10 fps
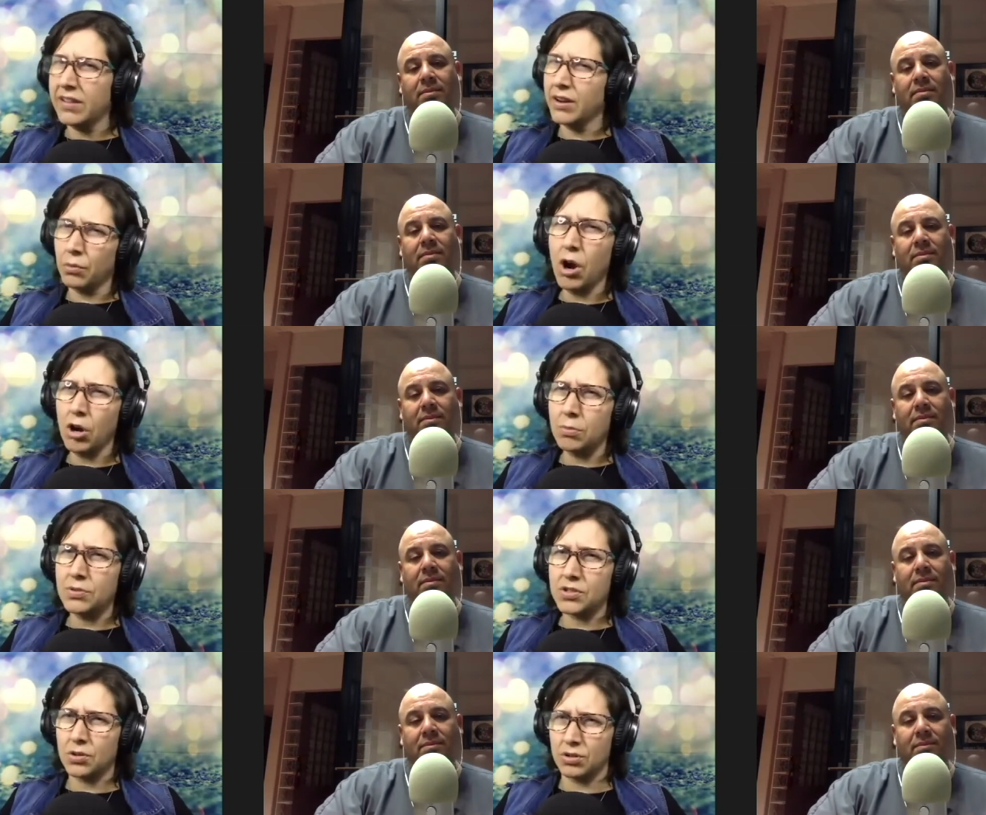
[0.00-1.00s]

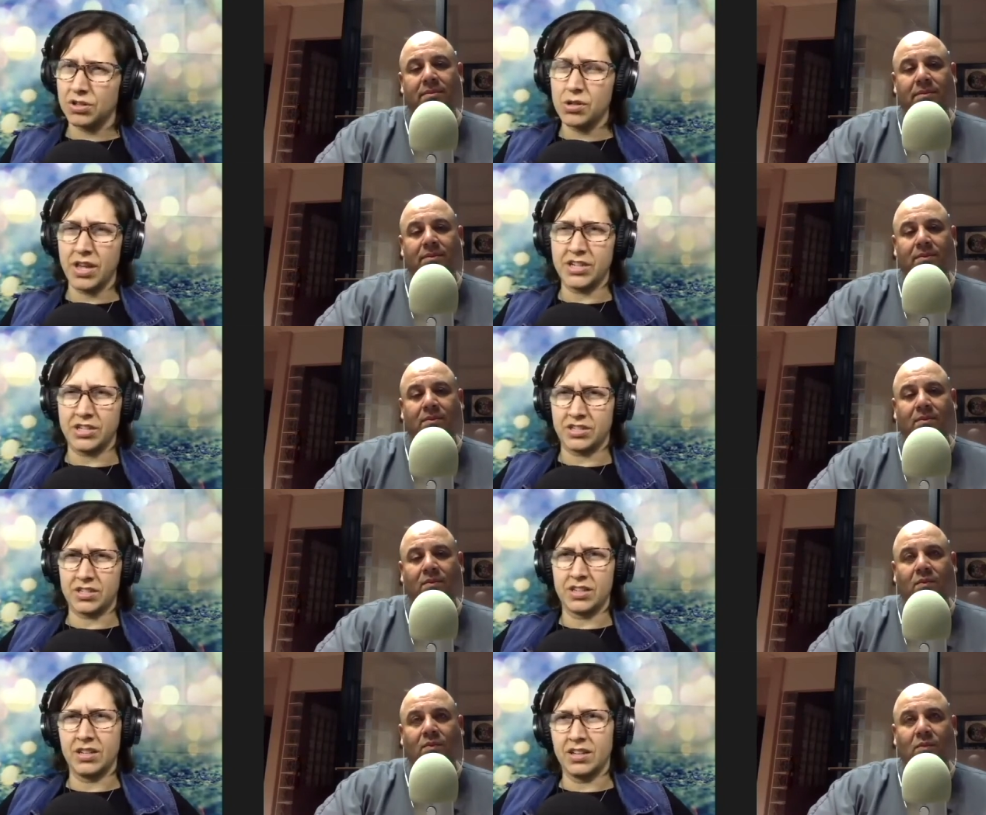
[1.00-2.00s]
Speaker 1: robes or do they just
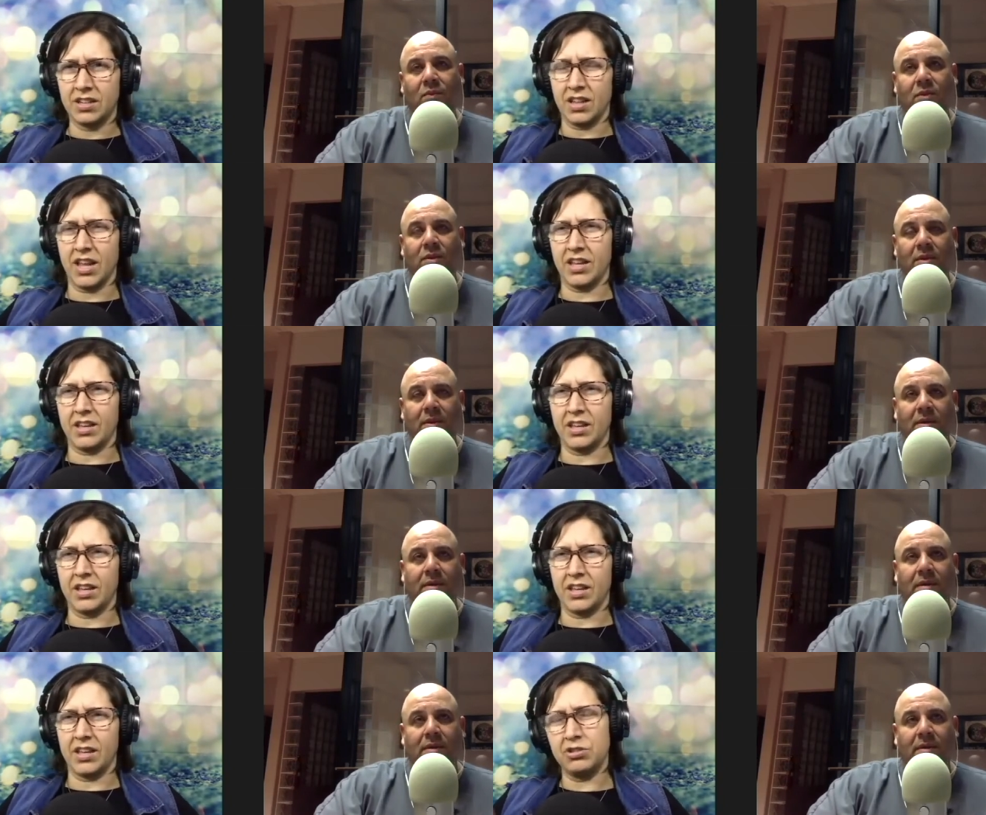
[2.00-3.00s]
like as
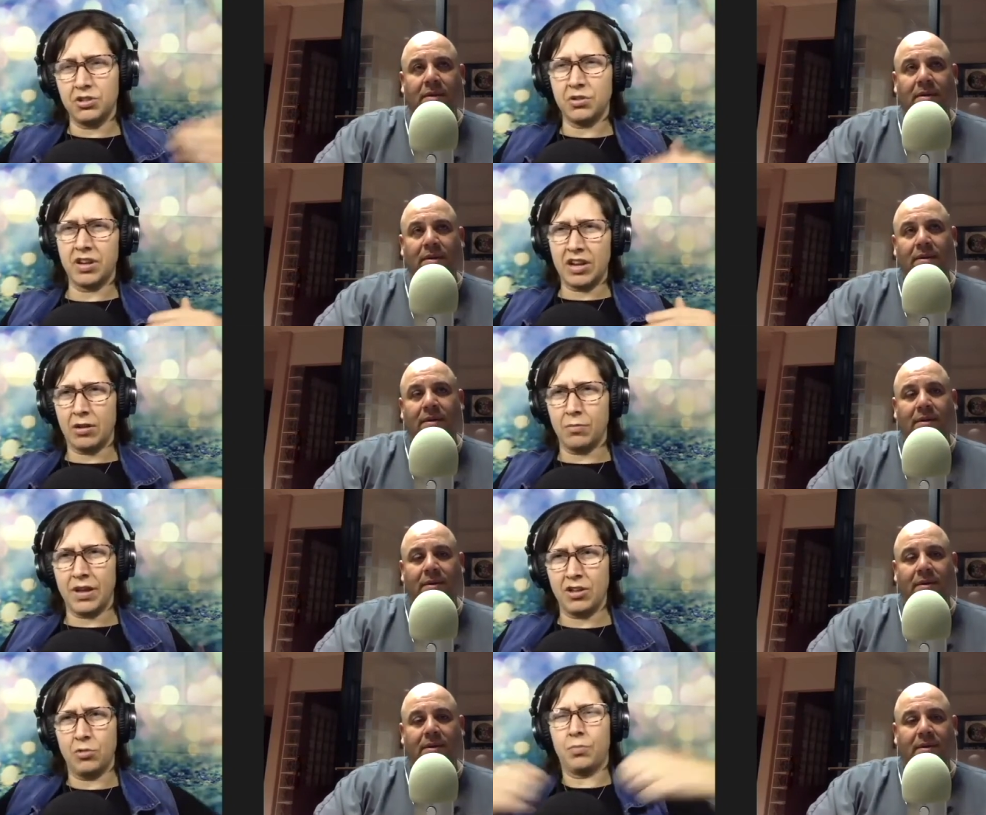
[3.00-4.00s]
soon as you get out of
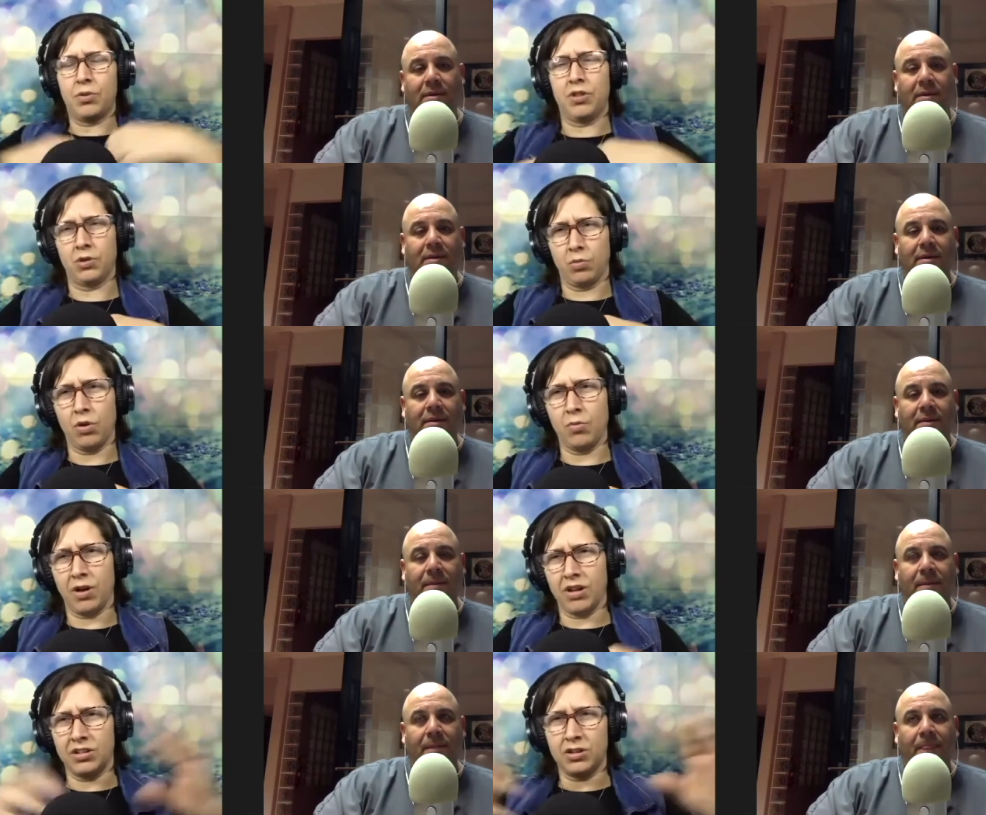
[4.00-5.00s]
bed you put the robe
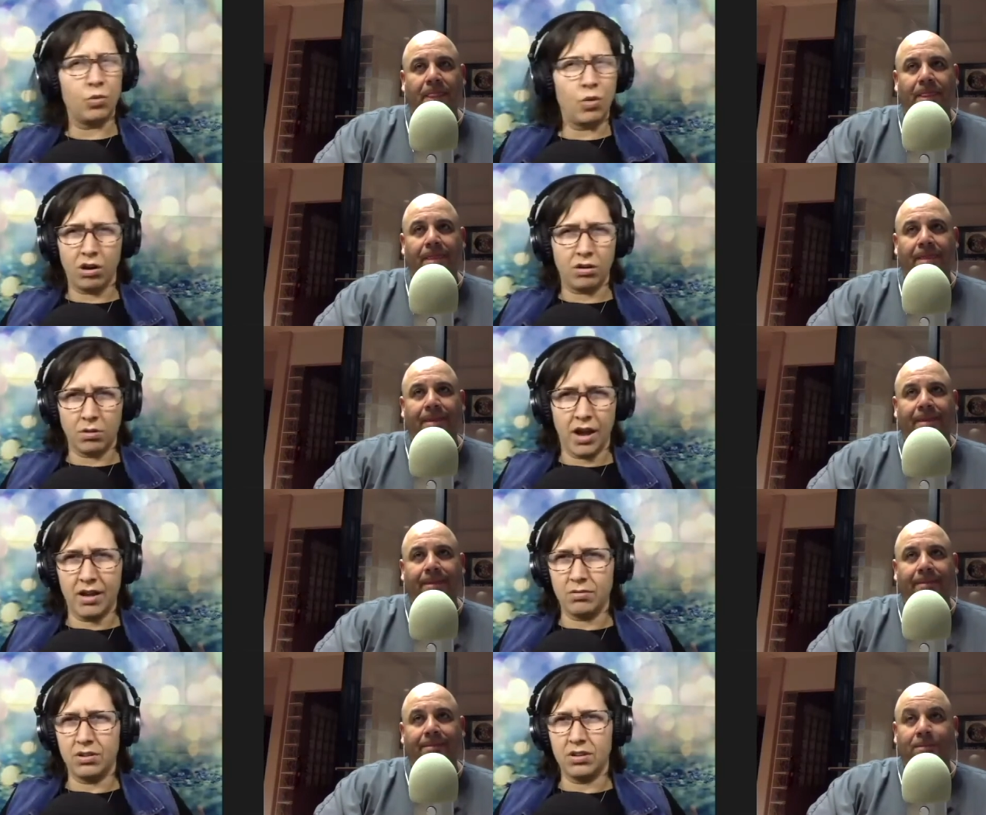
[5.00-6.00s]
on to walk
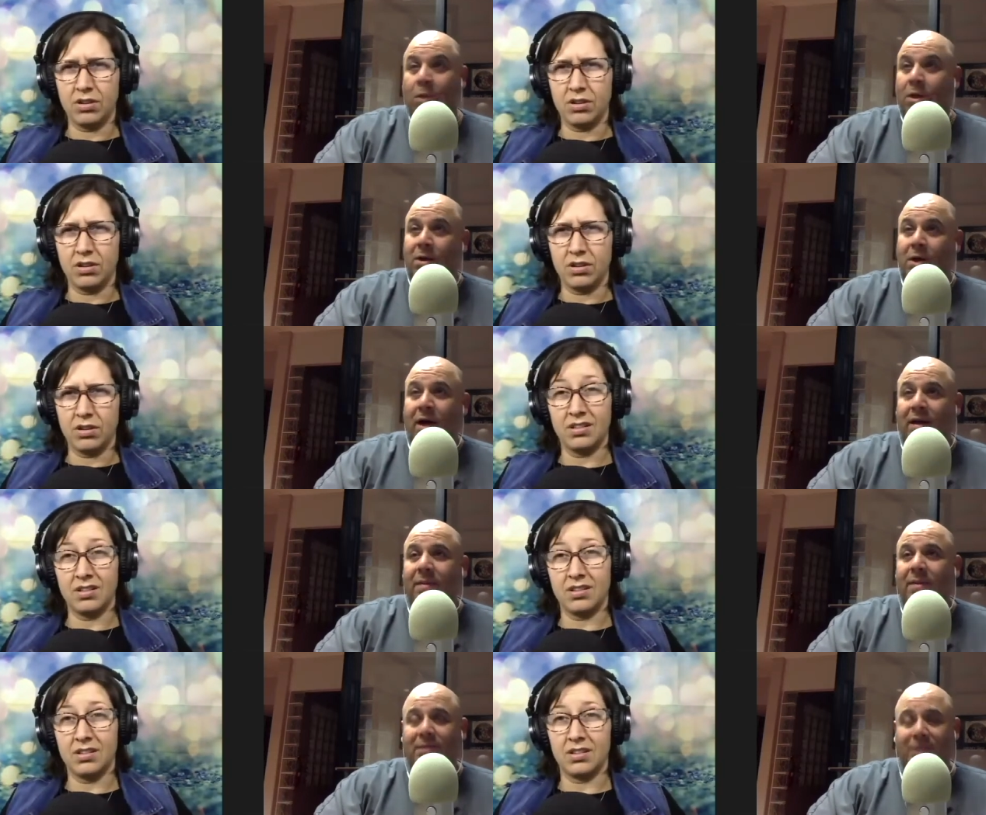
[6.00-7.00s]
around
Speaker 2: no i think people
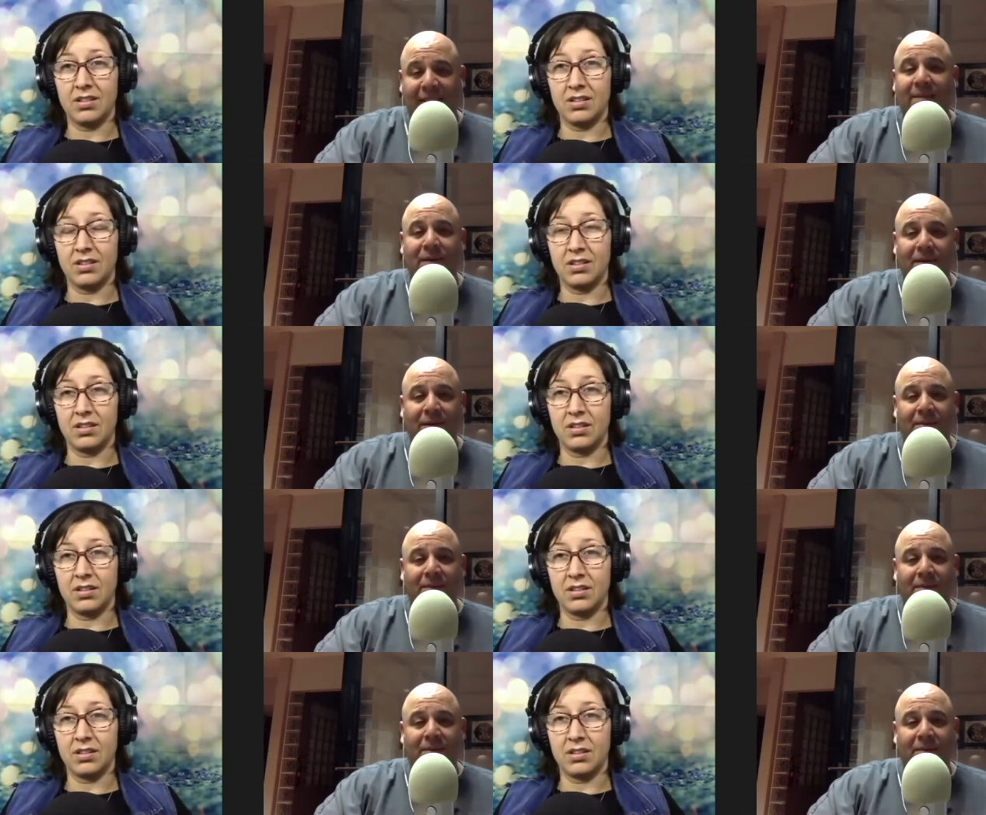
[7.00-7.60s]
sleep in them